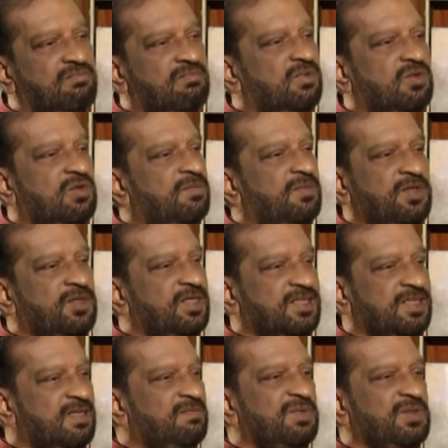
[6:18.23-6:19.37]
nobody is
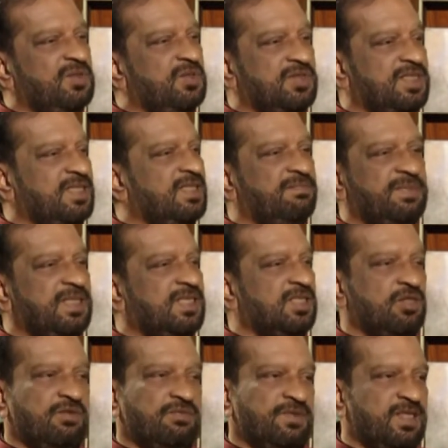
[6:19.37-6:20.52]
able to see a picture
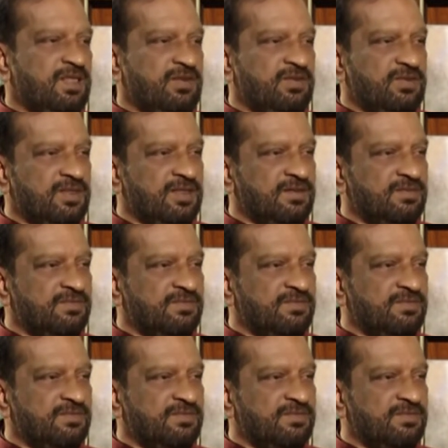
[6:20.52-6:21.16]
of a nude.